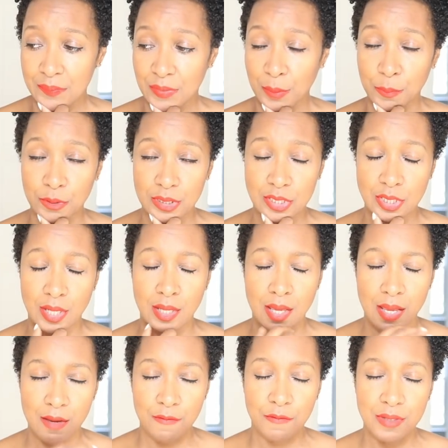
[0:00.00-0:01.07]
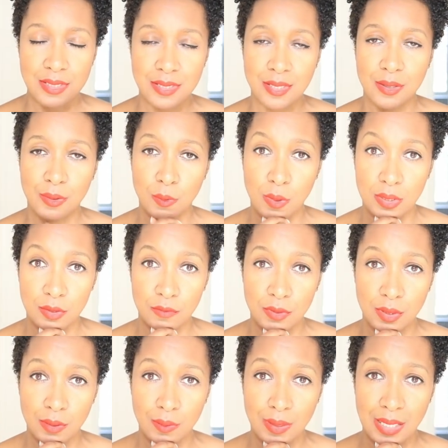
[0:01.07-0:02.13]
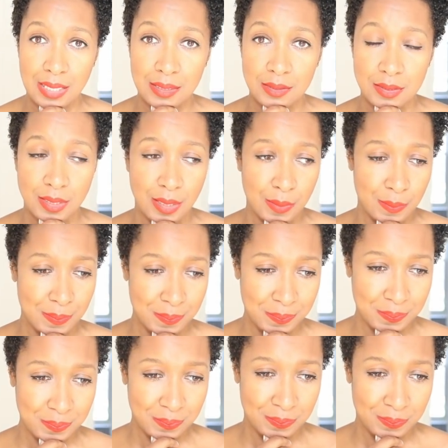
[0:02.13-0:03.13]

appreciate every single one of you. And um,